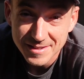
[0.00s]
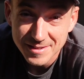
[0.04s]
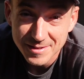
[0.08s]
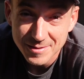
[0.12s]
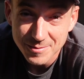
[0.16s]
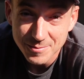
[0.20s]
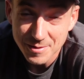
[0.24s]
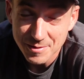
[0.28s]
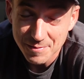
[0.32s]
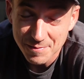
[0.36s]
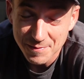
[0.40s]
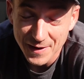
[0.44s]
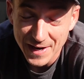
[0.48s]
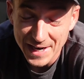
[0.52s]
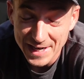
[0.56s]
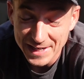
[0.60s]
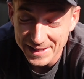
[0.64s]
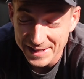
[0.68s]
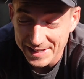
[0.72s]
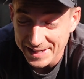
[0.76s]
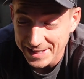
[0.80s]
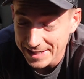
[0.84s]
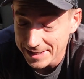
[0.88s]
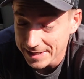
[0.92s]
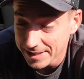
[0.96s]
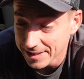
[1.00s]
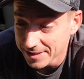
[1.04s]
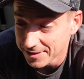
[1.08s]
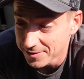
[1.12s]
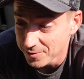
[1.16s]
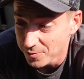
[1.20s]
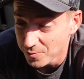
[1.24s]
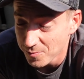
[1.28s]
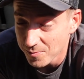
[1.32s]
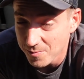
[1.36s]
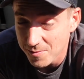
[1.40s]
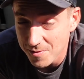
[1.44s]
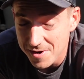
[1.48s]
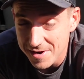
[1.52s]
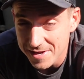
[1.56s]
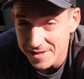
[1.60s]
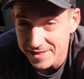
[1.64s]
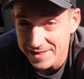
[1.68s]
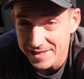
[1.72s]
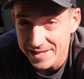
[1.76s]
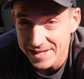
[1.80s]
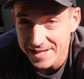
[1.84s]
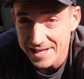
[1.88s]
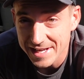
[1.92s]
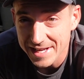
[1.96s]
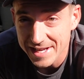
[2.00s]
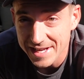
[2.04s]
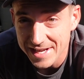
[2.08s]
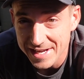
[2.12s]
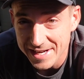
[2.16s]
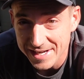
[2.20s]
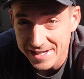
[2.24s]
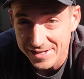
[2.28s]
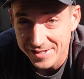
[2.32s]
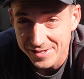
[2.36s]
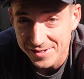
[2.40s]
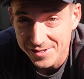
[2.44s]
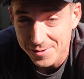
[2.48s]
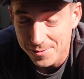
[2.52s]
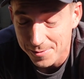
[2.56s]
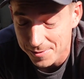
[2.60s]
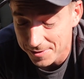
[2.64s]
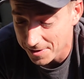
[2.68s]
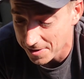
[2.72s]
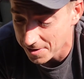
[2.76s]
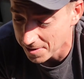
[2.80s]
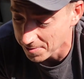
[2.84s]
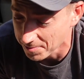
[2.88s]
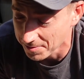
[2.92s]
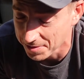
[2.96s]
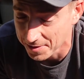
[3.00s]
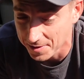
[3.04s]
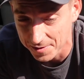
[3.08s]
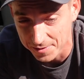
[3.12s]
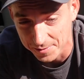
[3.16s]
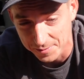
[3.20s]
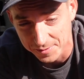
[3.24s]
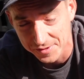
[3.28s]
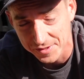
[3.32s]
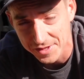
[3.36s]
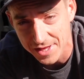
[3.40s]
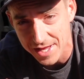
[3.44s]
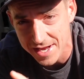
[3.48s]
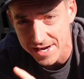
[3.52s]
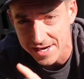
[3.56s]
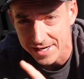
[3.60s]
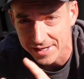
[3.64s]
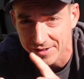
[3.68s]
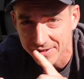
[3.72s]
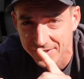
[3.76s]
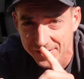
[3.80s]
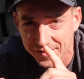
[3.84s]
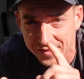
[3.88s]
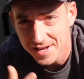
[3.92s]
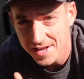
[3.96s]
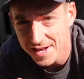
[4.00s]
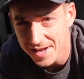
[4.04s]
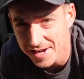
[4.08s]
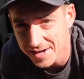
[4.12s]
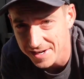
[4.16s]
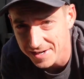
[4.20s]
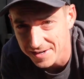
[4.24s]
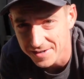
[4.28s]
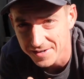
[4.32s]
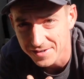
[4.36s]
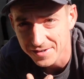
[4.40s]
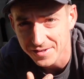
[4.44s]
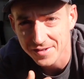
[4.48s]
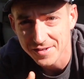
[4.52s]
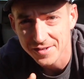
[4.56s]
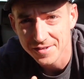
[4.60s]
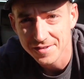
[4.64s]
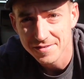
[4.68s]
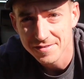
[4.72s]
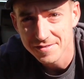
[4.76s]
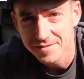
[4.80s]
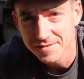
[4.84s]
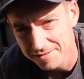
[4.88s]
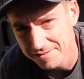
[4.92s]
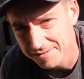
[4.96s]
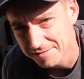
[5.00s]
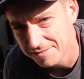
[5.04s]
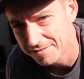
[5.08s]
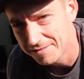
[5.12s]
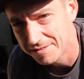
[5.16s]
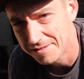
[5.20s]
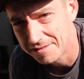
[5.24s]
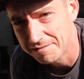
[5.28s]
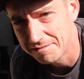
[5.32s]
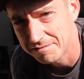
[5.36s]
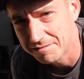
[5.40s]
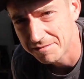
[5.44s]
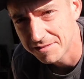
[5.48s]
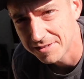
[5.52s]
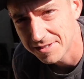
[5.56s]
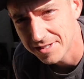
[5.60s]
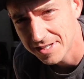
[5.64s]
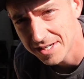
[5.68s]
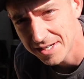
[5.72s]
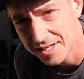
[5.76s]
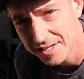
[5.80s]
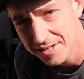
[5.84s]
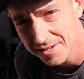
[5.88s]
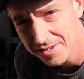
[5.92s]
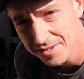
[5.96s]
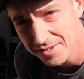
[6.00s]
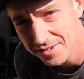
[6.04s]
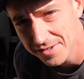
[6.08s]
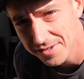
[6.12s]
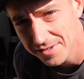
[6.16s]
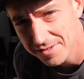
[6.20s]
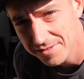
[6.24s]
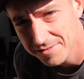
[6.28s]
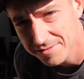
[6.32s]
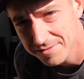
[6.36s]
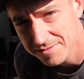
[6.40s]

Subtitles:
we finally get into what in the heck is going on with all those lights, hangers, and irons.